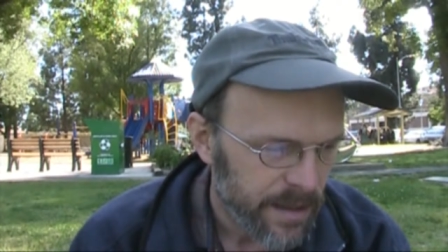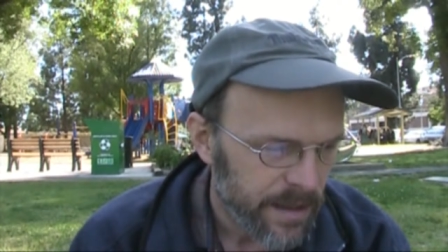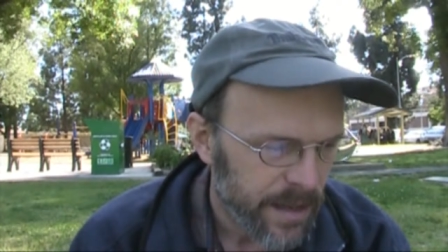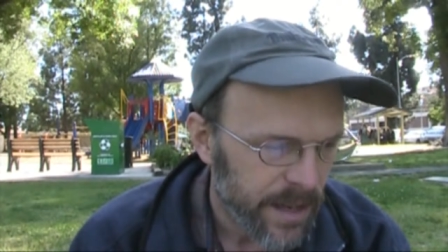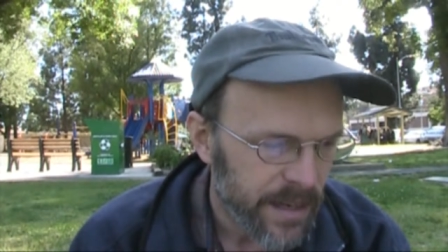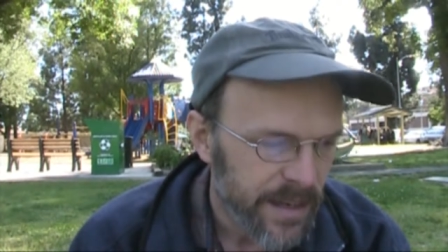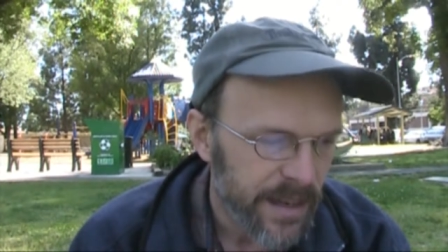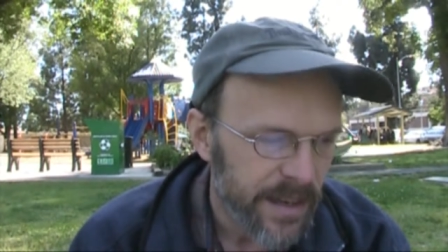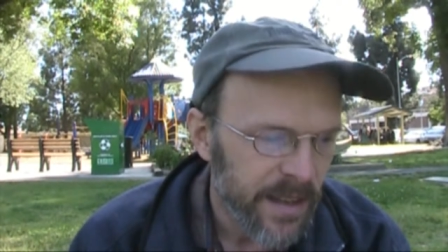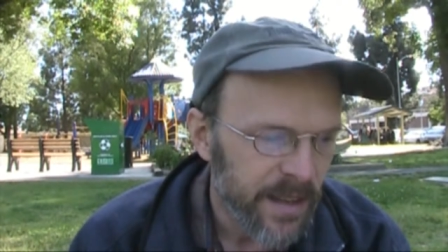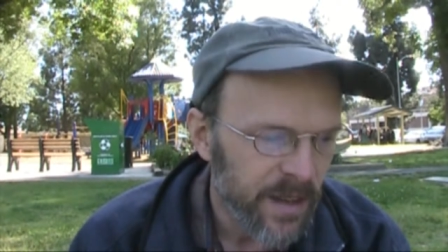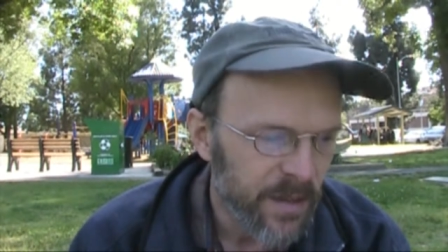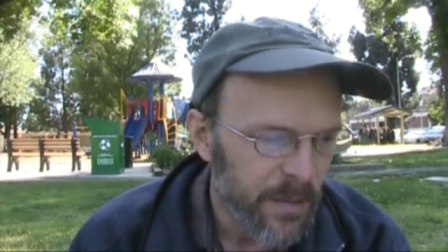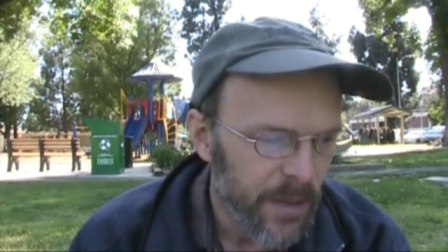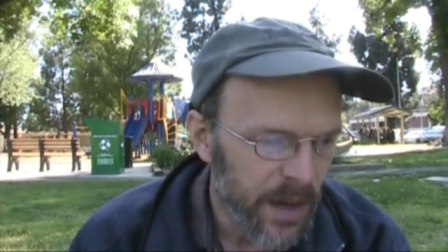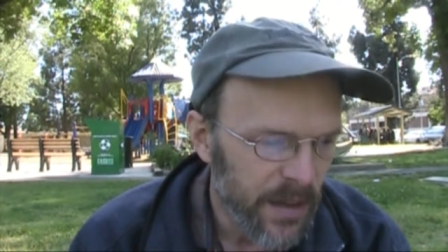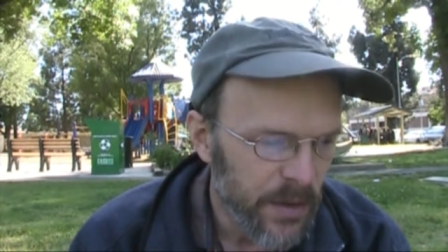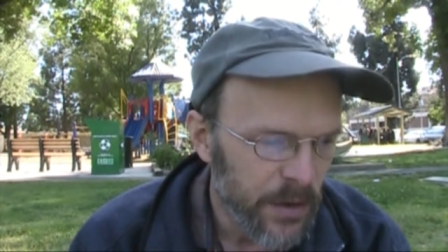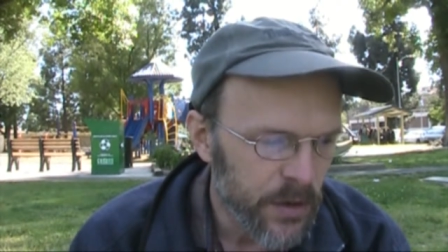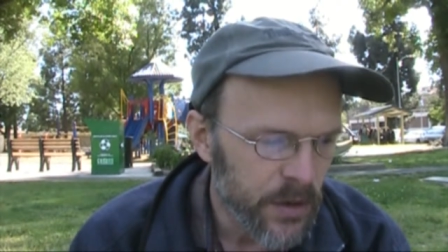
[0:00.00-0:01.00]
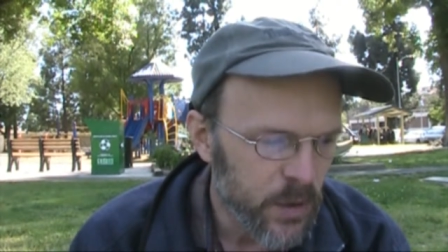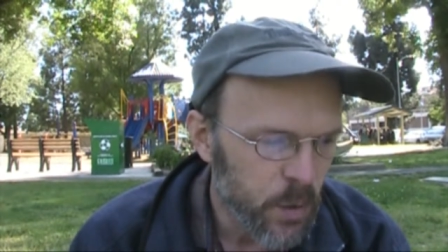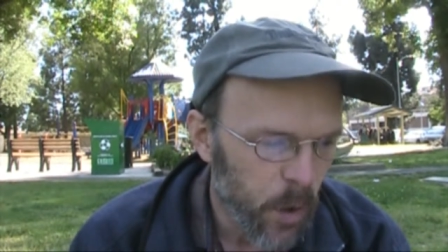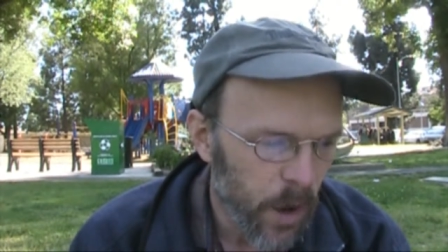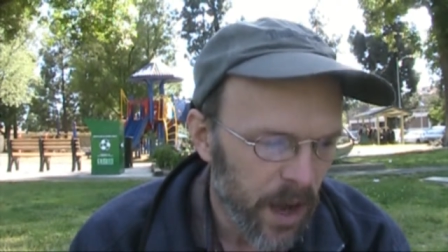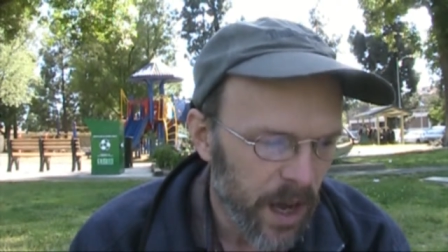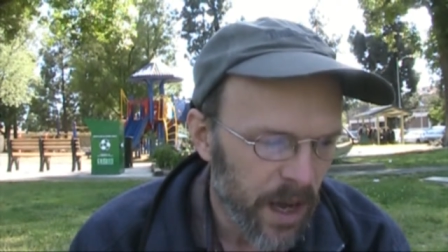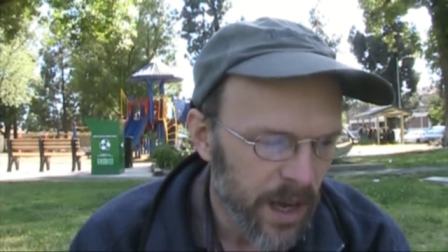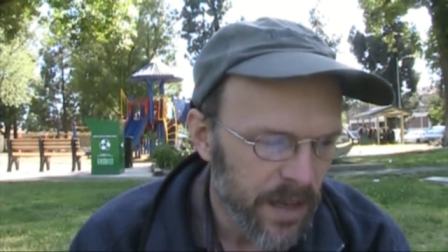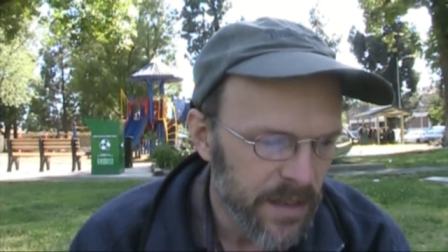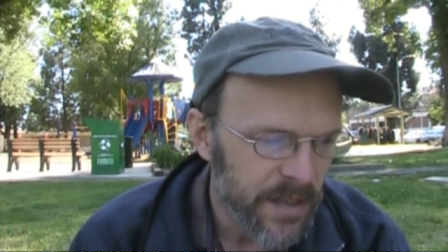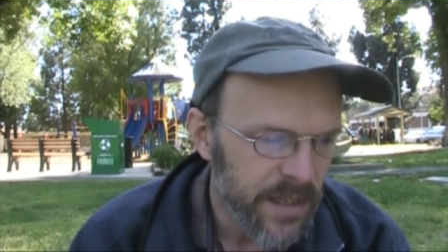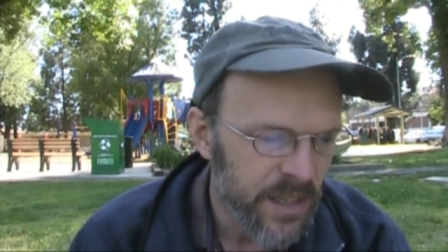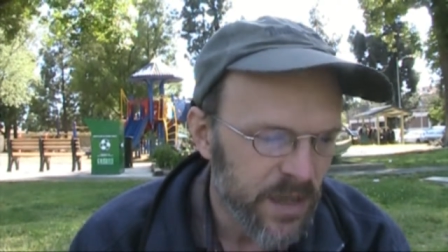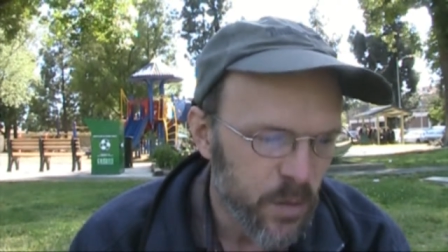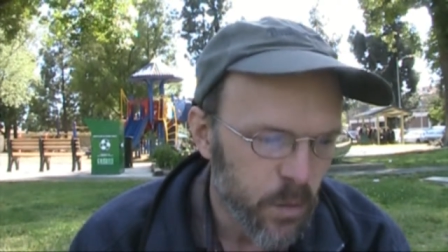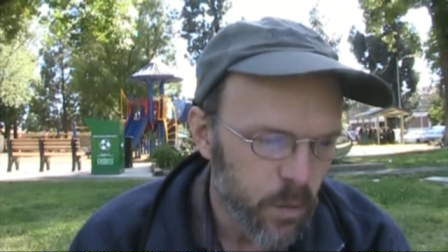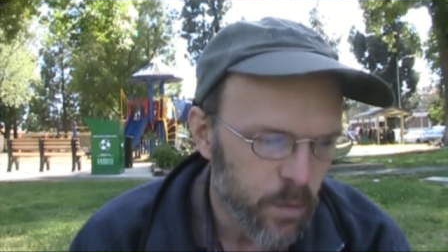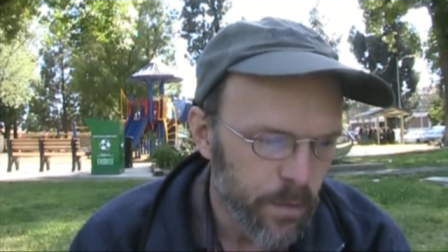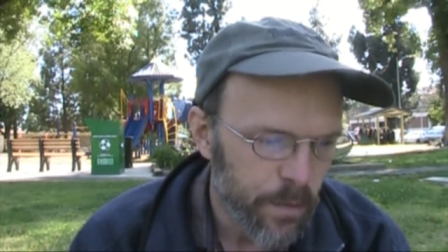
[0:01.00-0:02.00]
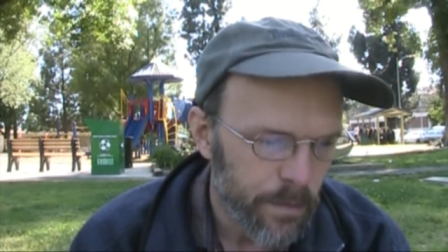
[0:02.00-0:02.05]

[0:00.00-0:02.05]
The ideal mother's wise is